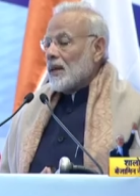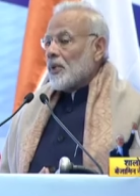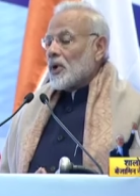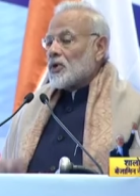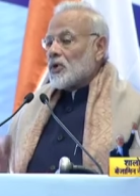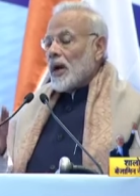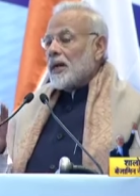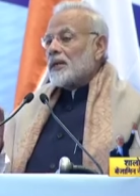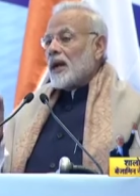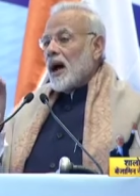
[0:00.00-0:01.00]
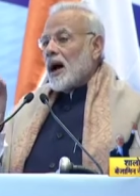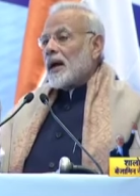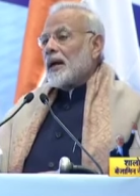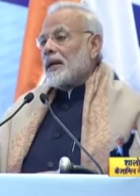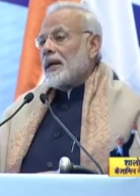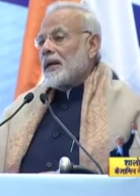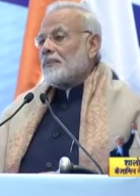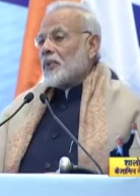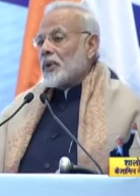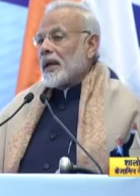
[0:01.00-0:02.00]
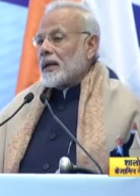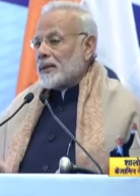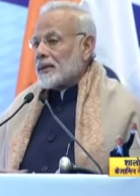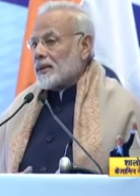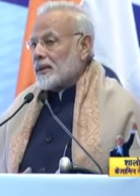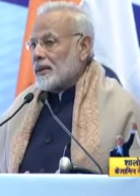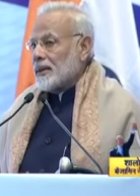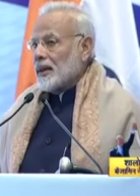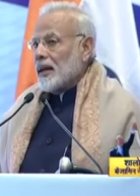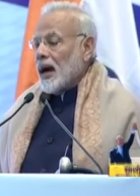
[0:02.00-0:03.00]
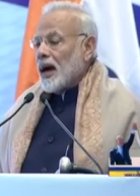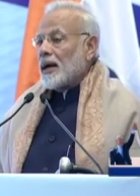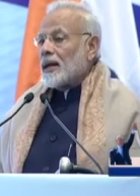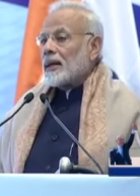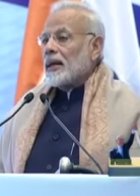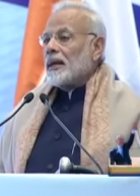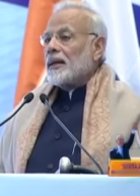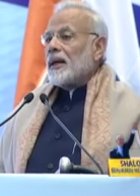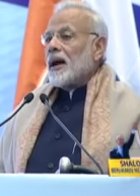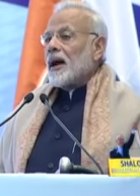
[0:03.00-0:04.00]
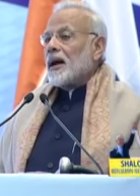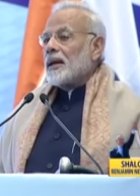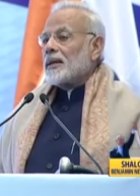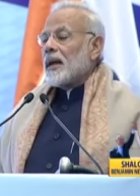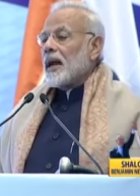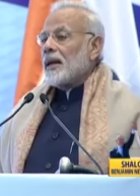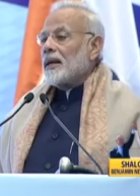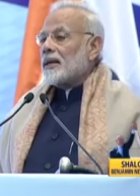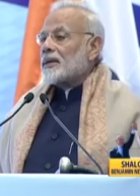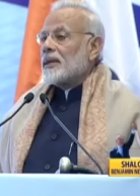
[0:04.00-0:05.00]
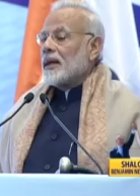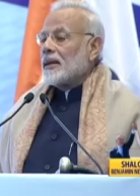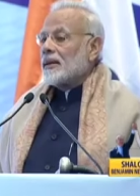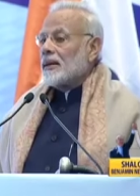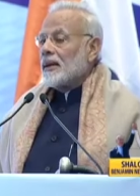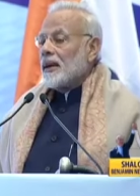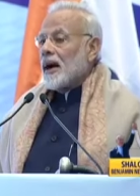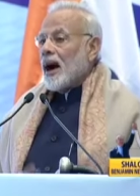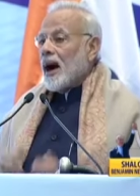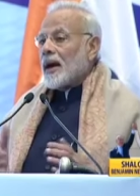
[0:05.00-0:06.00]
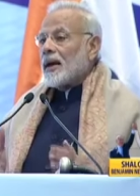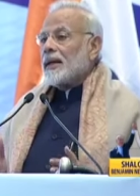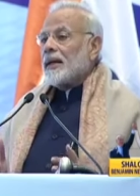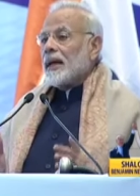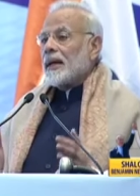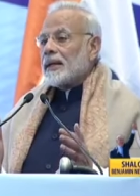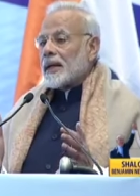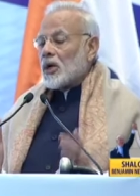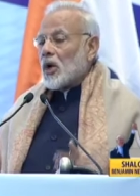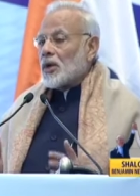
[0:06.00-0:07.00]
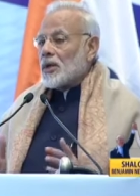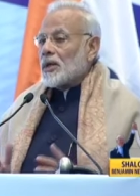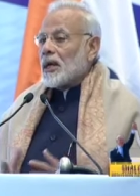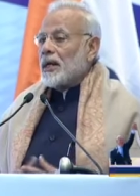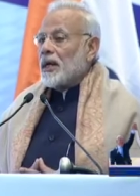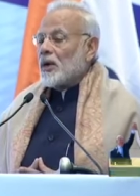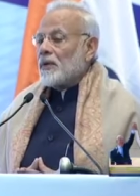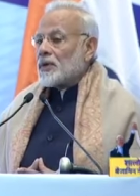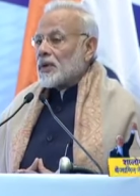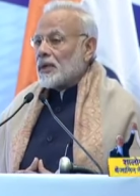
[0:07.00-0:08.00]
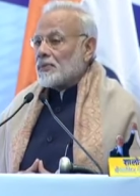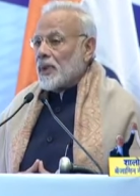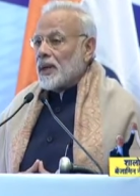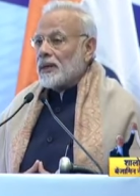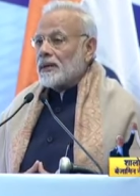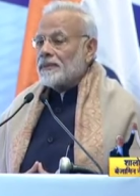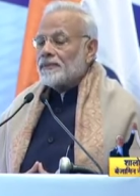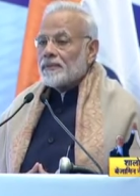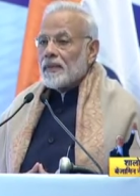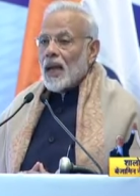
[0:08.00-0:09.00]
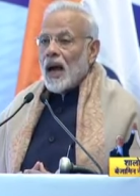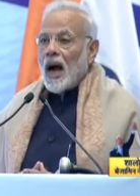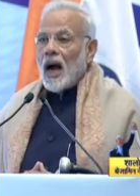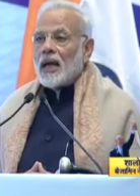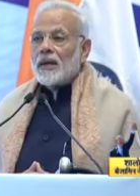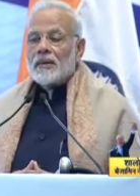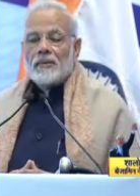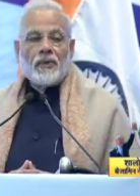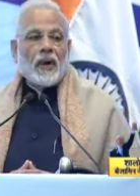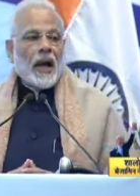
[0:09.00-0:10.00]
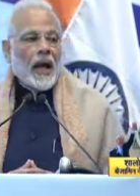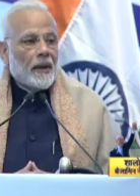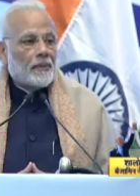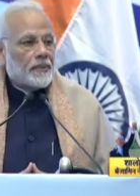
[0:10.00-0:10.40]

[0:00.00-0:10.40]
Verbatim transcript: for joint R&D projects under the India-Israel Industrial R&D and Technological Innovation Fund, I for F,